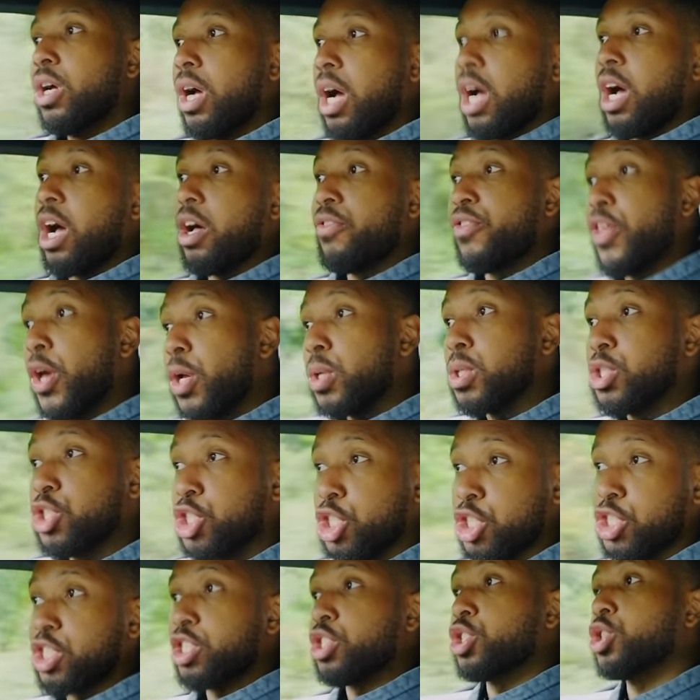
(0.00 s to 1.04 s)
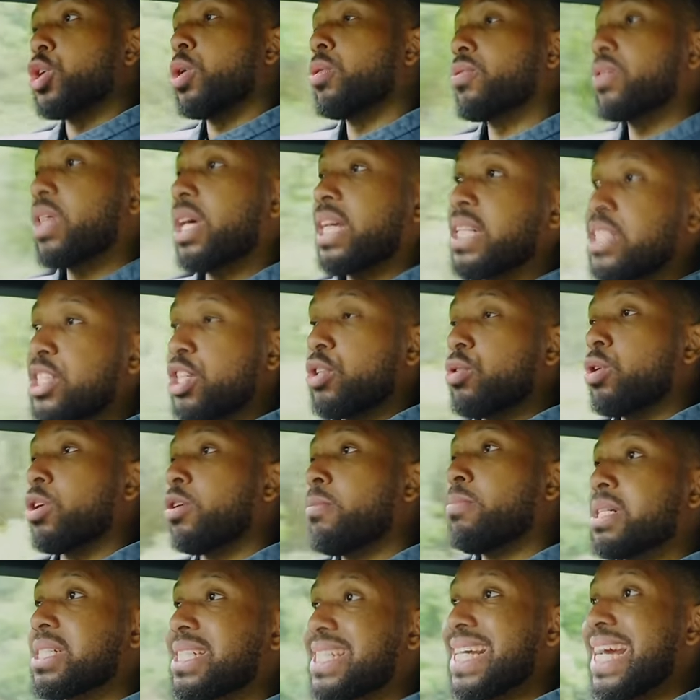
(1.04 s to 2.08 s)
Uh, those just controlled the internal
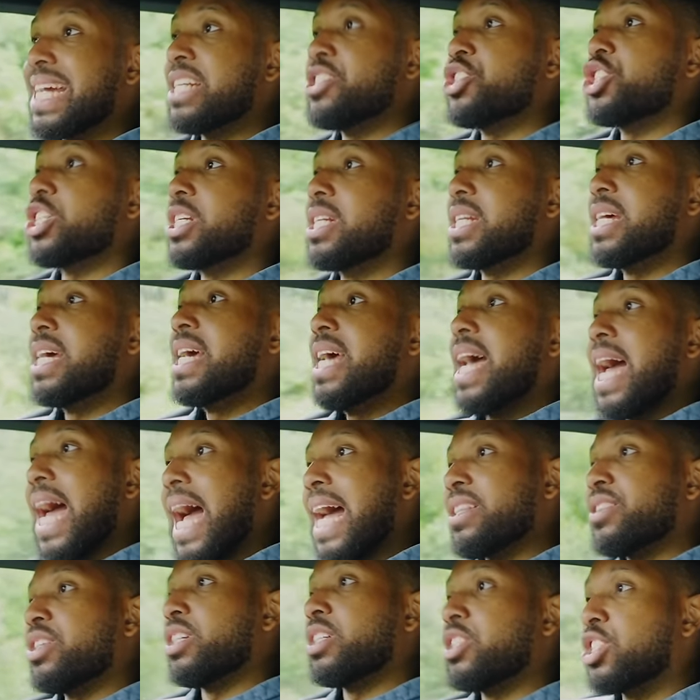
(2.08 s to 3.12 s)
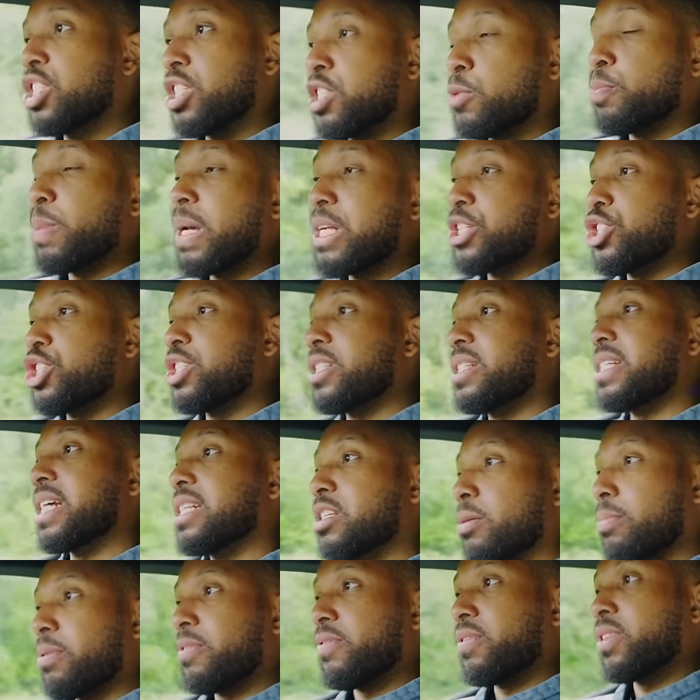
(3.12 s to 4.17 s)
combustion engine and the suspension
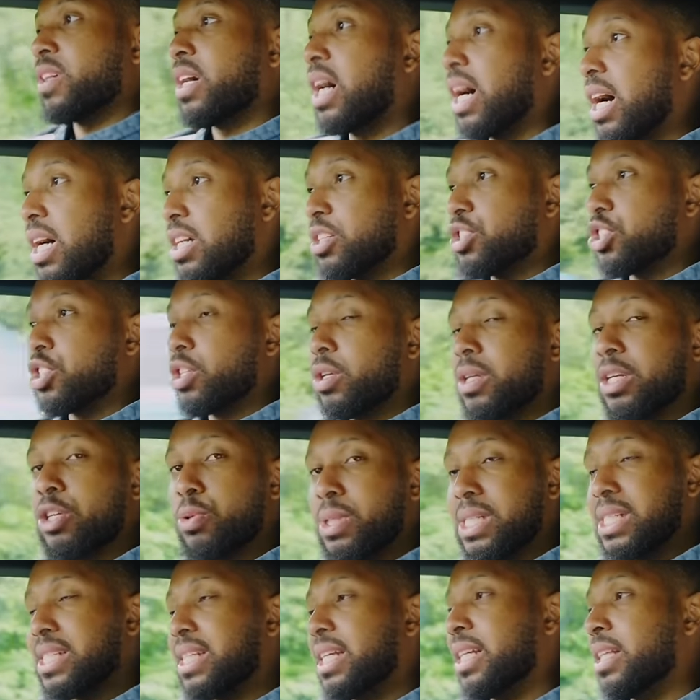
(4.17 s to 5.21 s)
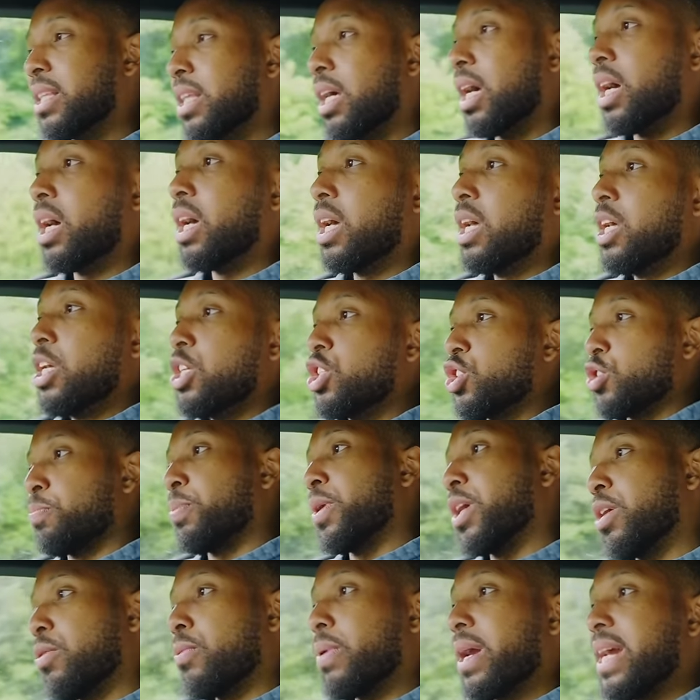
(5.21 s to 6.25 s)
setup of the car, so increasing the
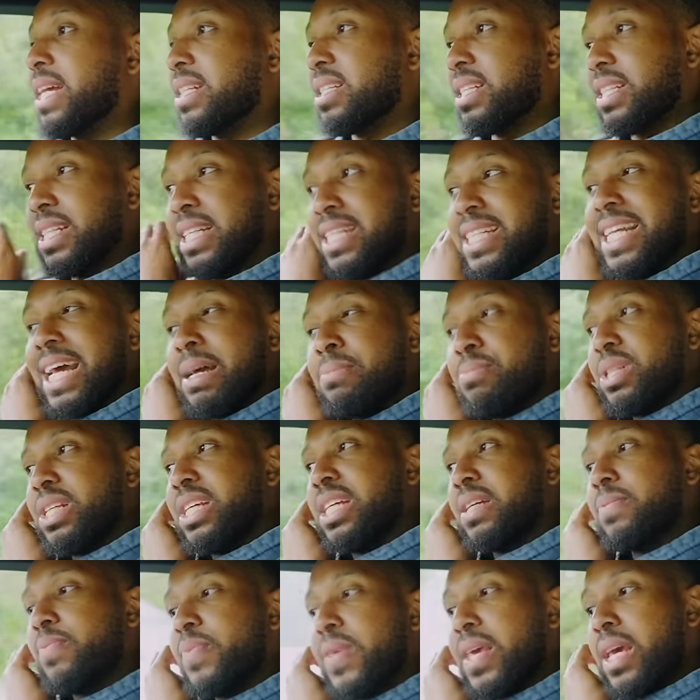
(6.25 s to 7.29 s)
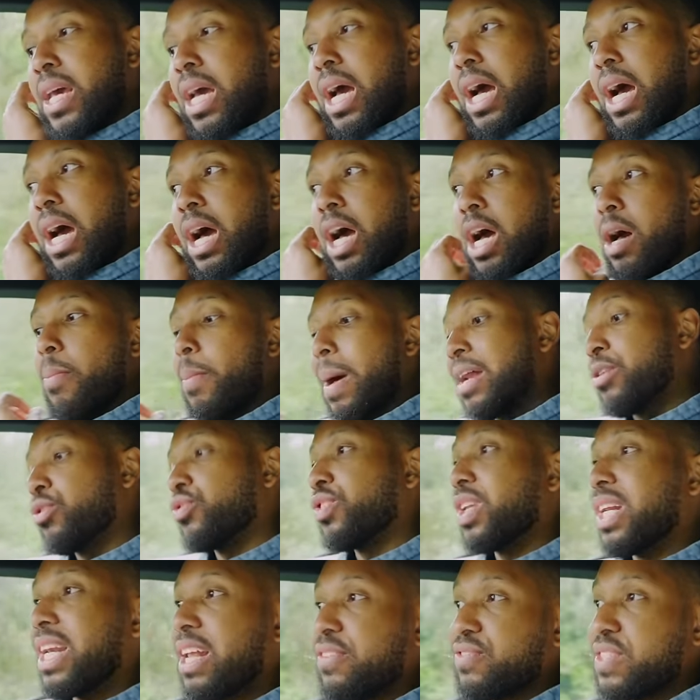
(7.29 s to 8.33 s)
spring rates and the dampening. Um, and
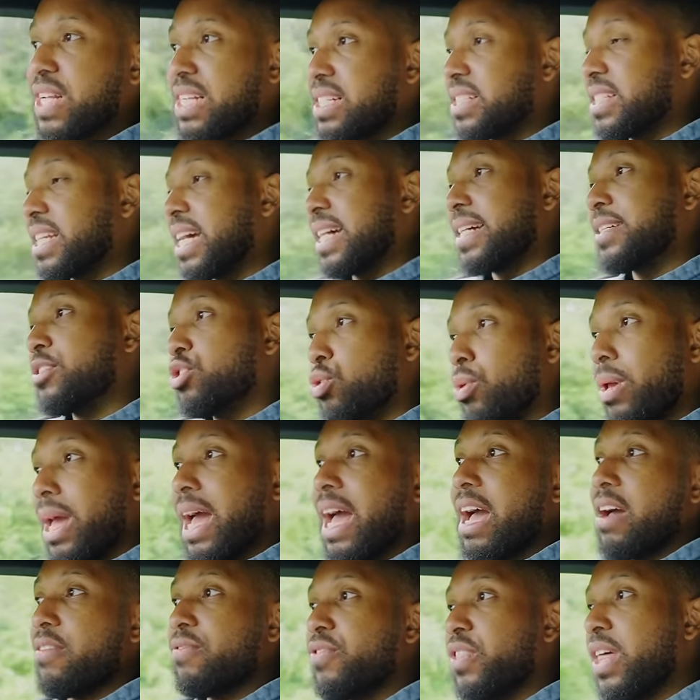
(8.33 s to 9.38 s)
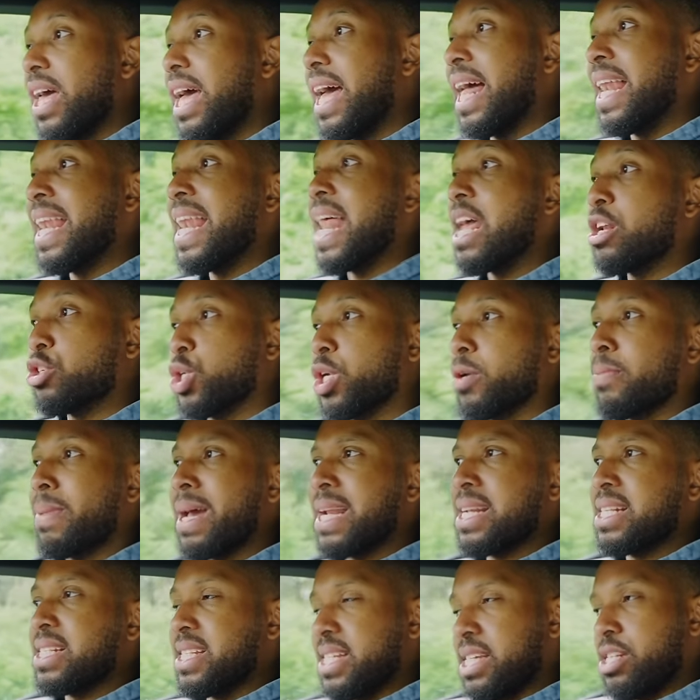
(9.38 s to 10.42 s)
on the left hand side, you have the electric
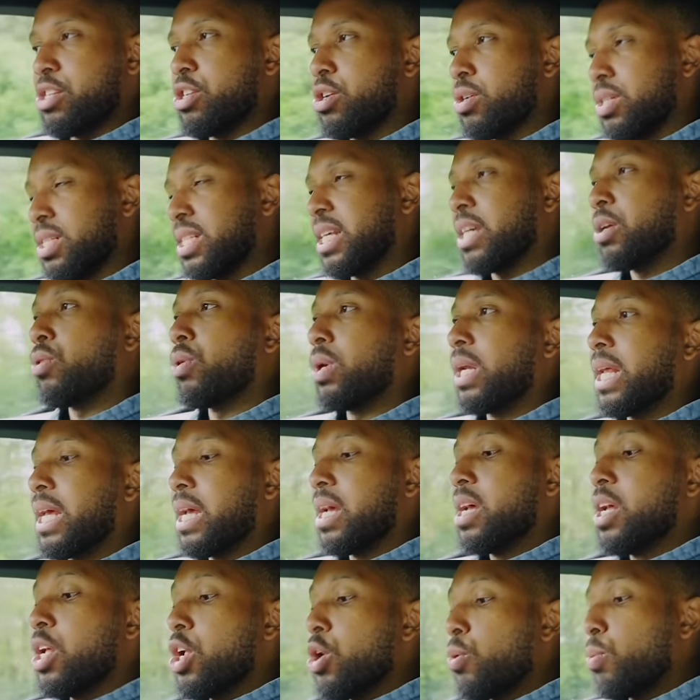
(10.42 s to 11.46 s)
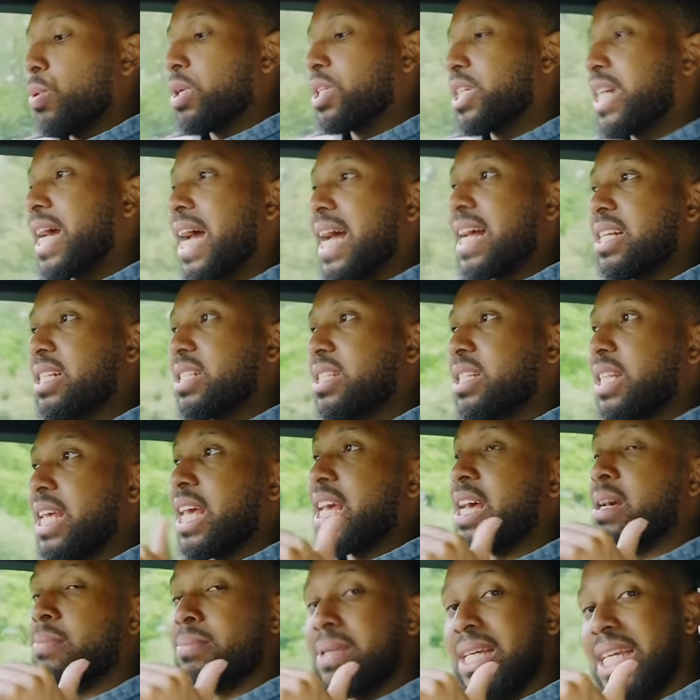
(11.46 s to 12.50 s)
Manettino, as they call it, which has
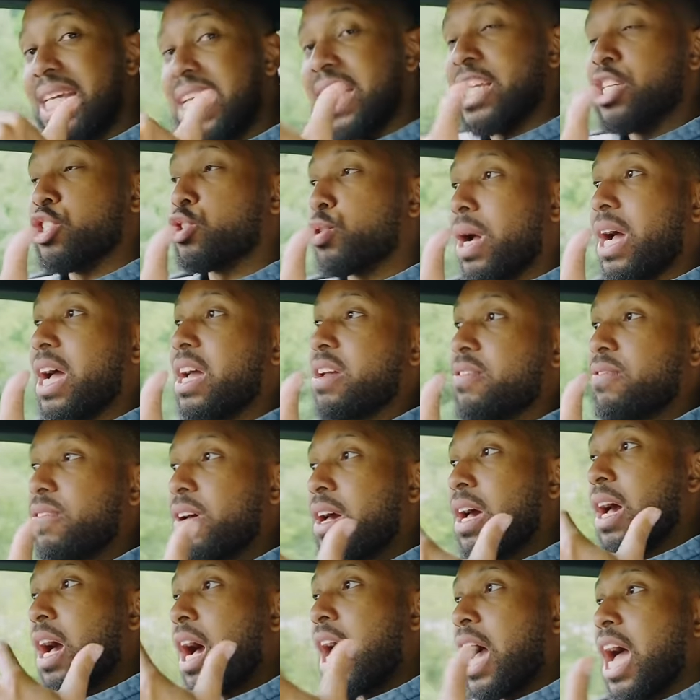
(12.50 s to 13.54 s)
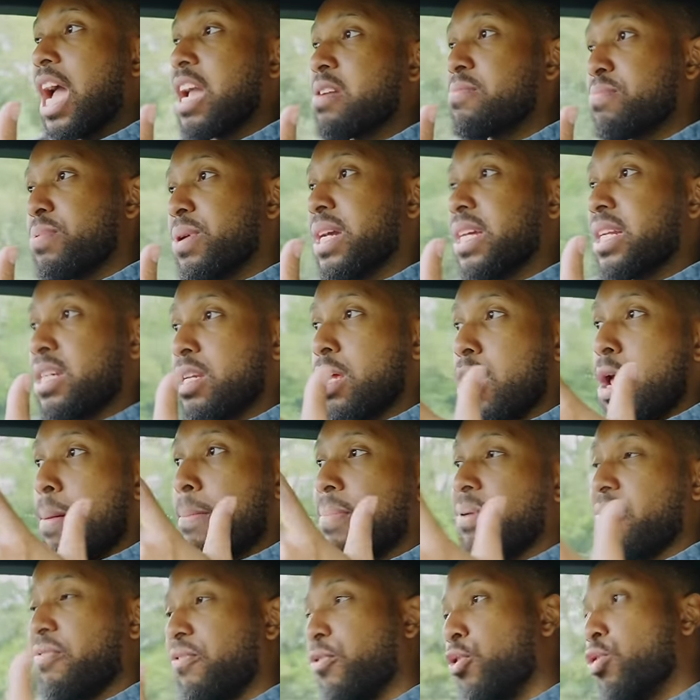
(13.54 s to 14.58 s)
um, e drive, hybrid,
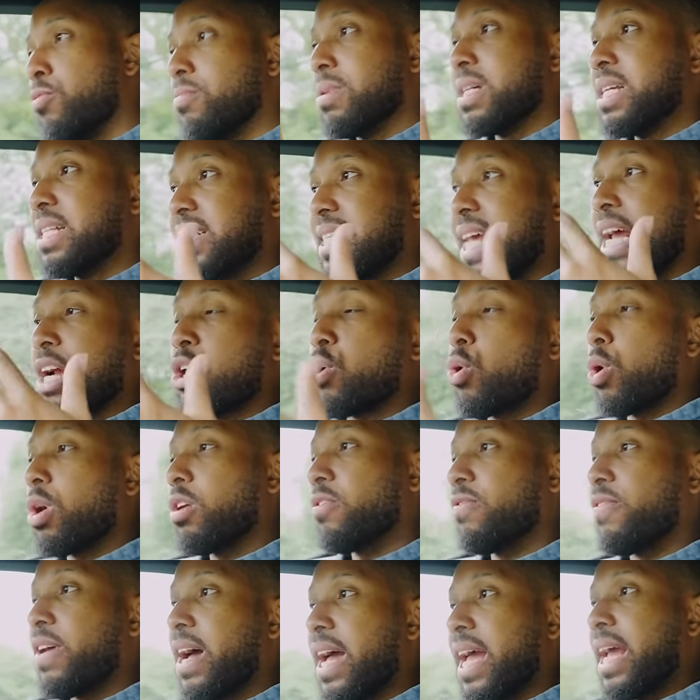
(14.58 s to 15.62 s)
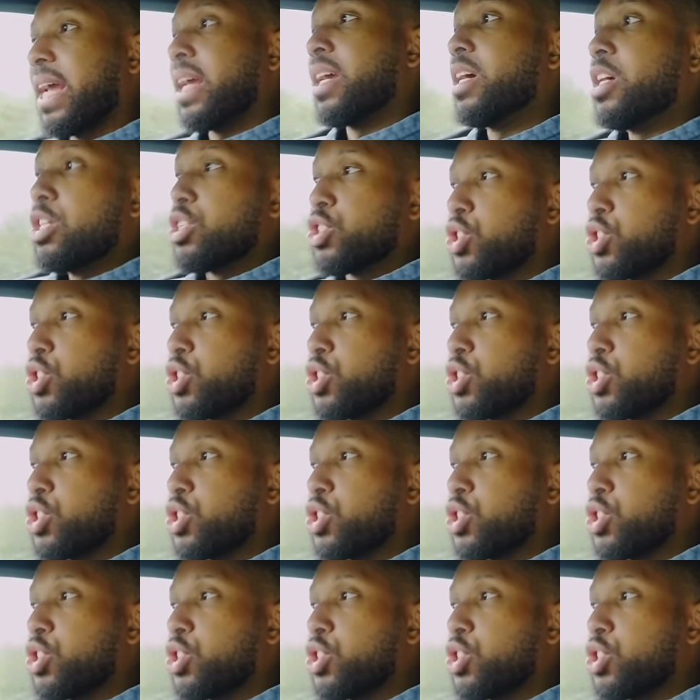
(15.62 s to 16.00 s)
performance, and qualifying.